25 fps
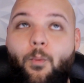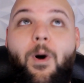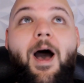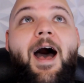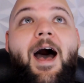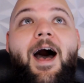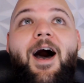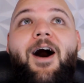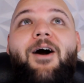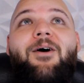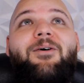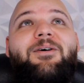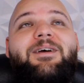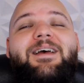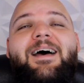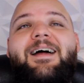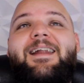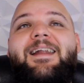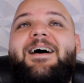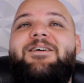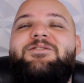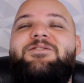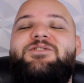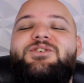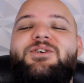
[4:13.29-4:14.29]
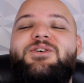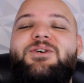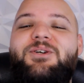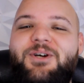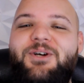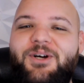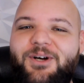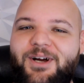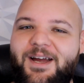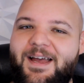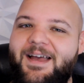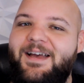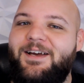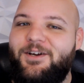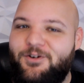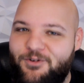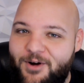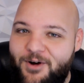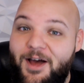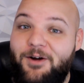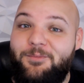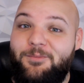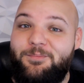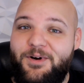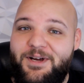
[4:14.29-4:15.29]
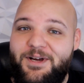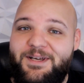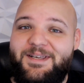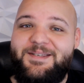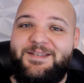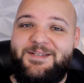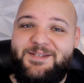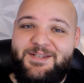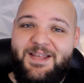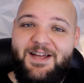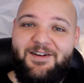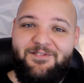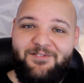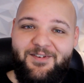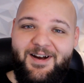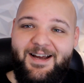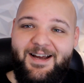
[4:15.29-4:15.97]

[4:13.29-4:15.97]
Wow, cut out sugar. Groundbreaking stuff,